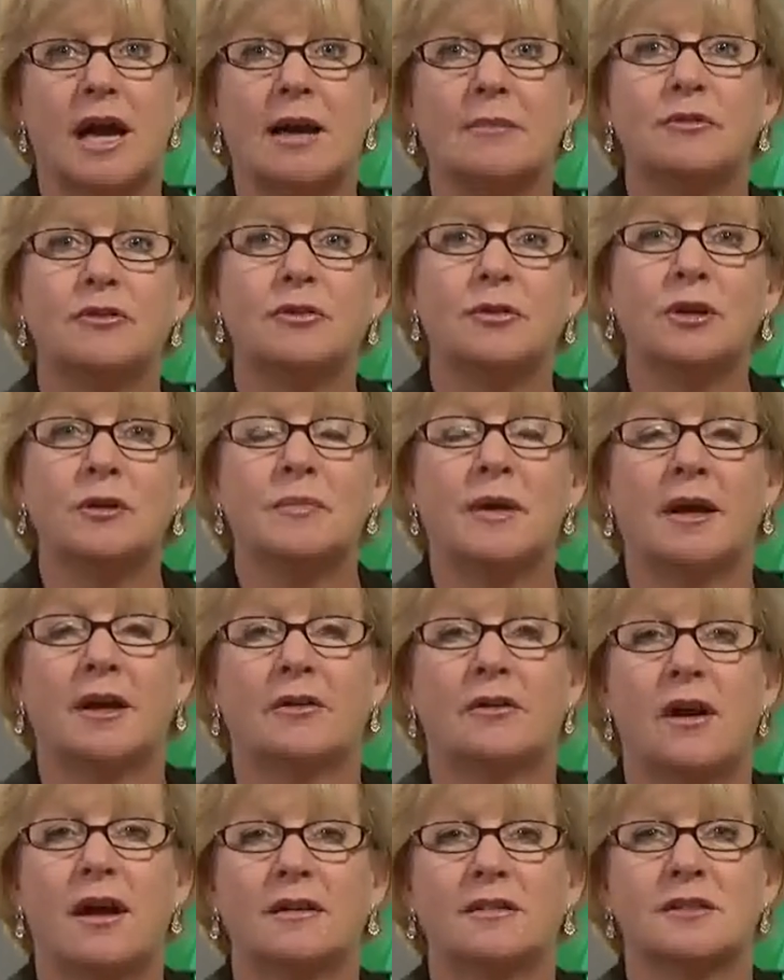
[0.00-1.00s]
I'm joined by
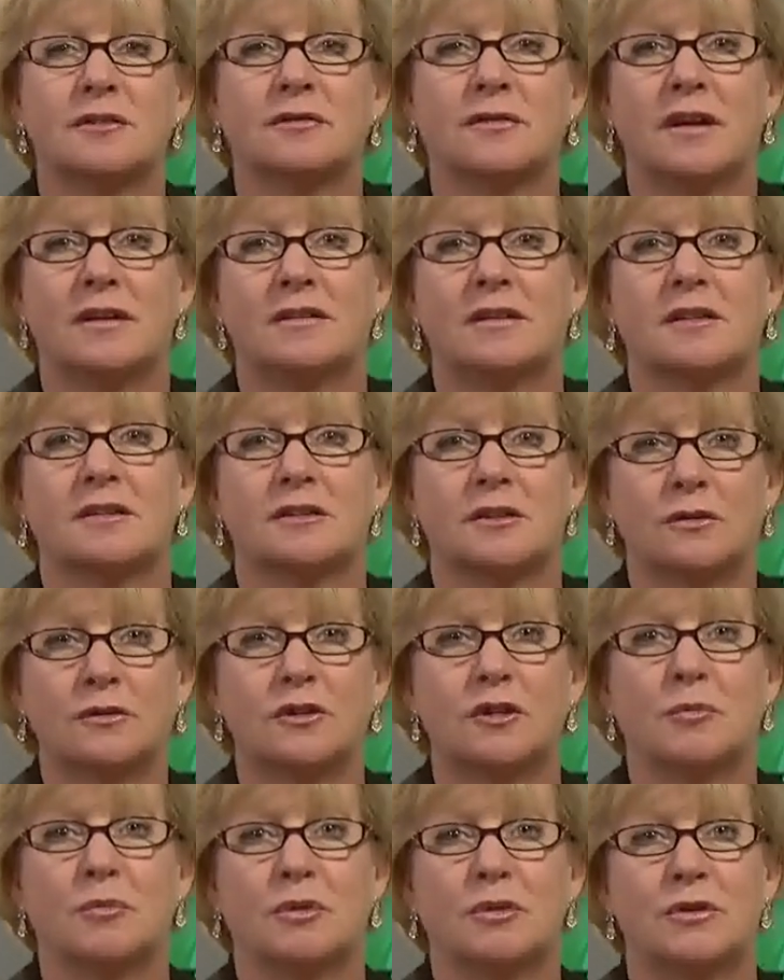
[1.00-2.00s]
Across the Fence
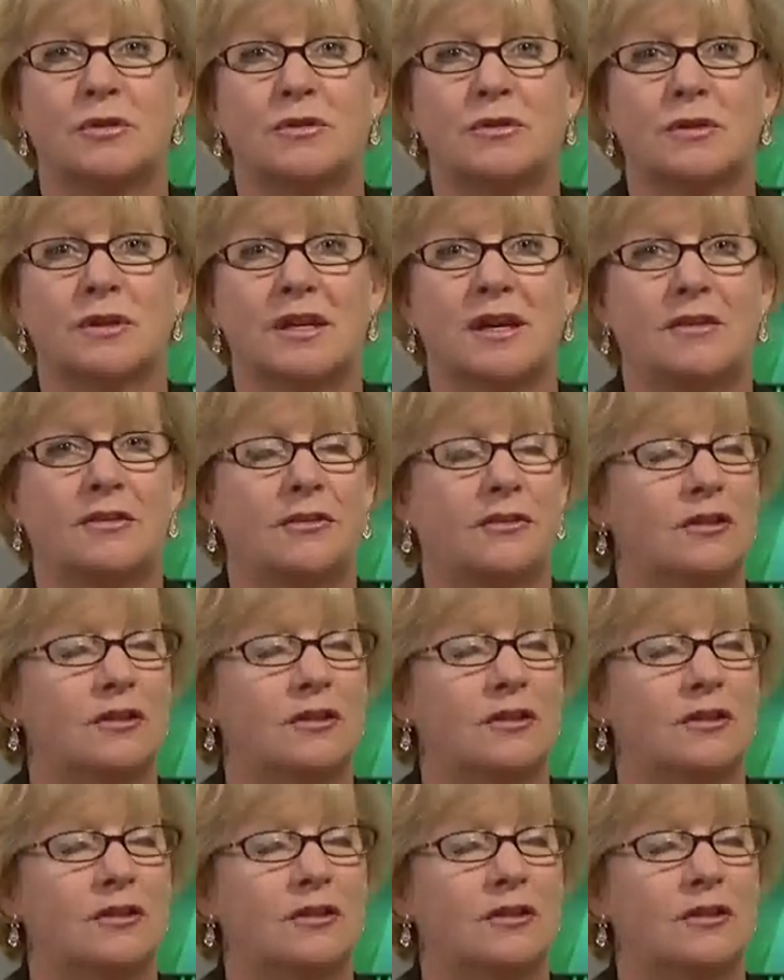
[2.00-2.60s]
associate producer Keith